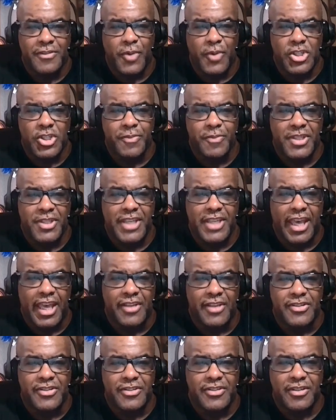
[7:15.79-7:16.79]
supposed to be
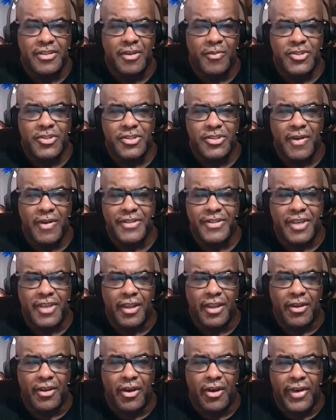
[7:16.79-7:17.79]
taken
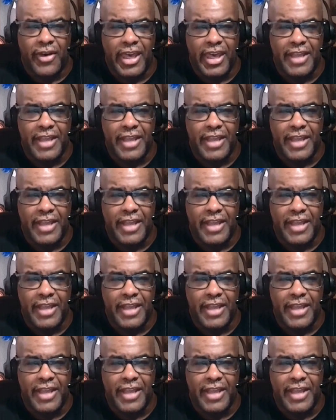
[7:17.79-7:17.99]
seriously at all.